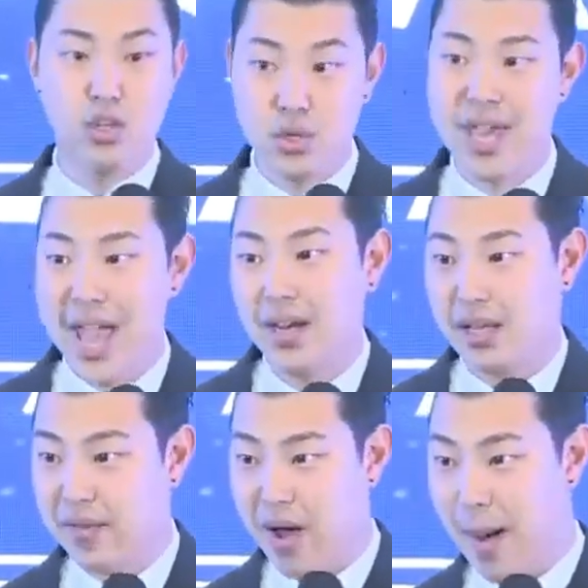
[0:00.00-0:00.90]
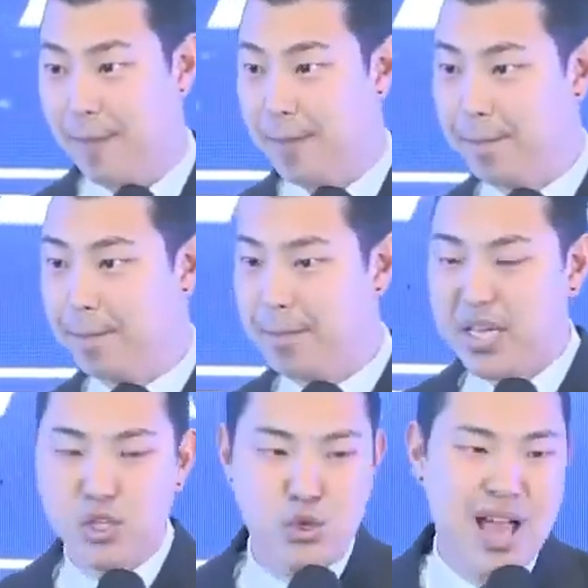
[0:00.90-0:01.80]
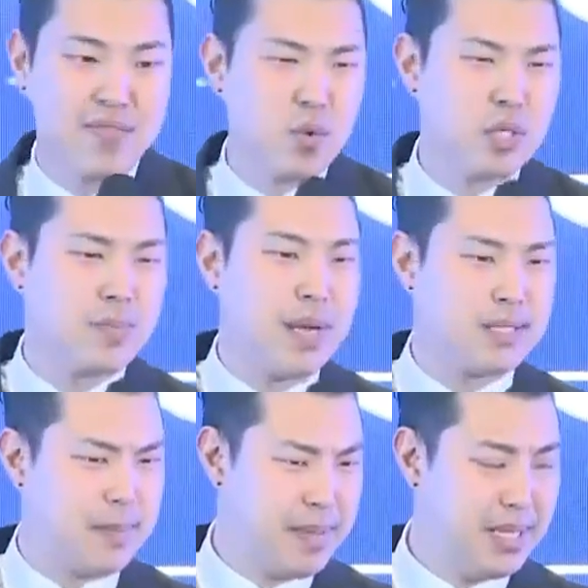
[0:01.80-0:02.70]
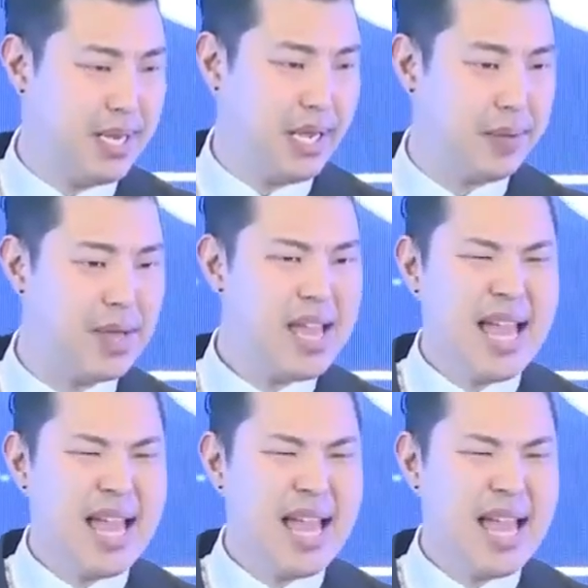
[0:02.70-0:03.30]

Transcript: you can give up because you have no responsibility.